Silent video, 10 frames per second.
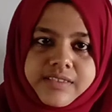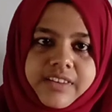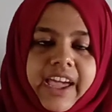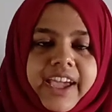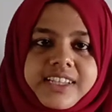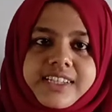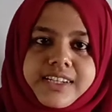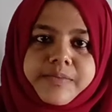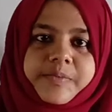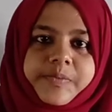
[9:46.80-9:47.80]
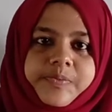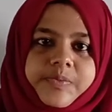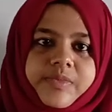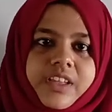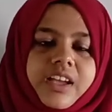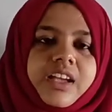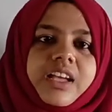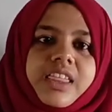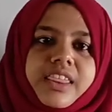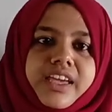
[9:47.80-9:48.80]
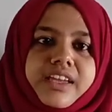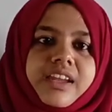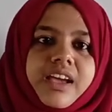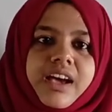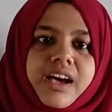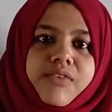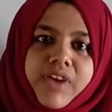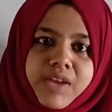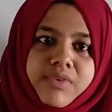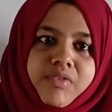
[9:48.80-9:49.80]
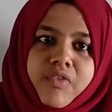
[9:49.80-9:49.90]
angstrom. Then whenever we